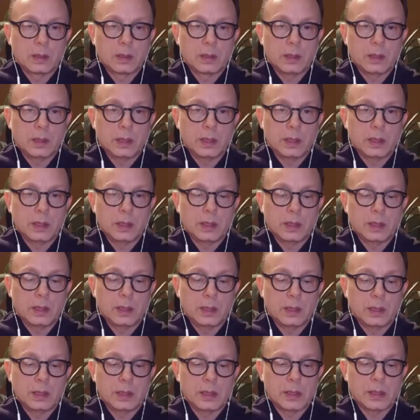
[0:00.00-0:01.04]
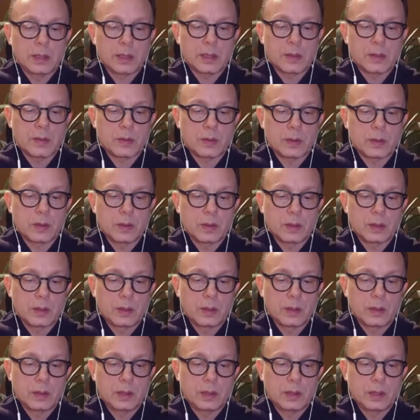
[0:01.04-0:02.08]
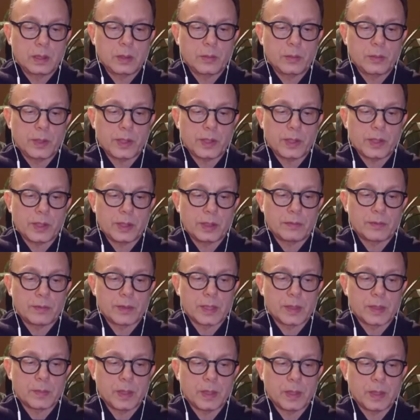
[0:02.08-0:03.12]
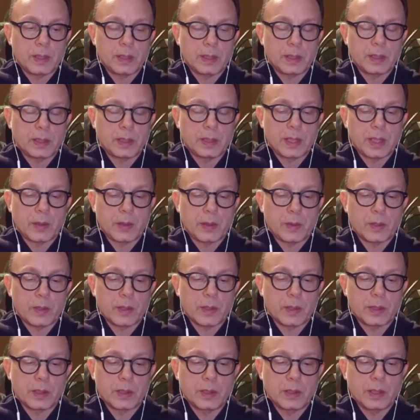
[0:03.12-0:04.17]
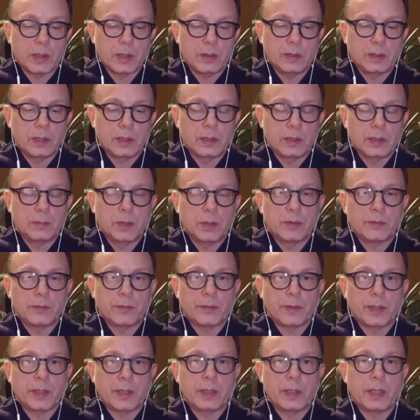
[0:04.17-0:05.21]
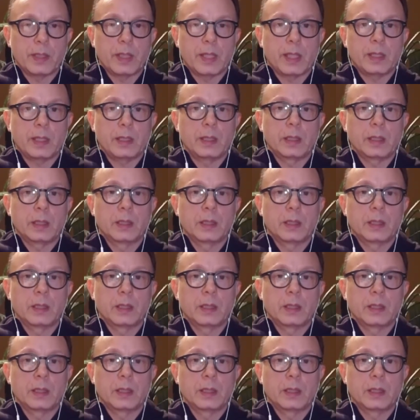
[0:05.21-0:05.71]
And his intuition responded to that question, no, I don't need to be afraid of that.